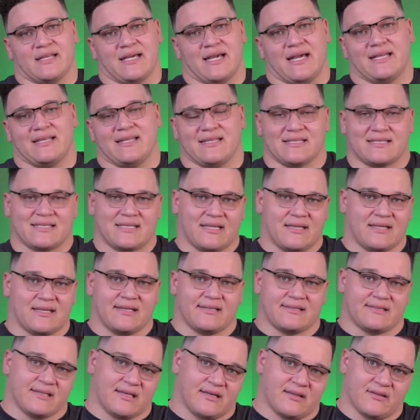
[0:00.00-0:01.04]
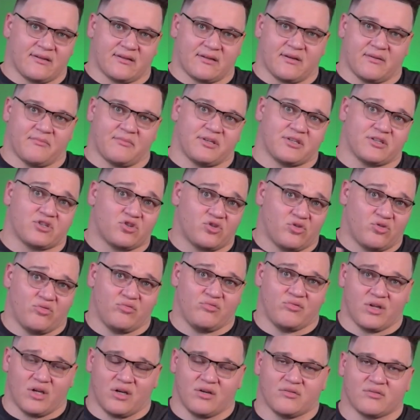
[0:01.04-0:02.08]
that and then selling it to other companies.
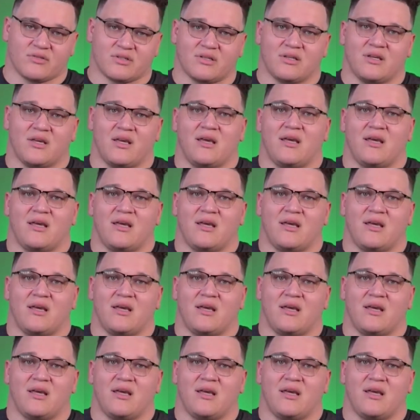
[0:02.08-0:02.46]
Who knows?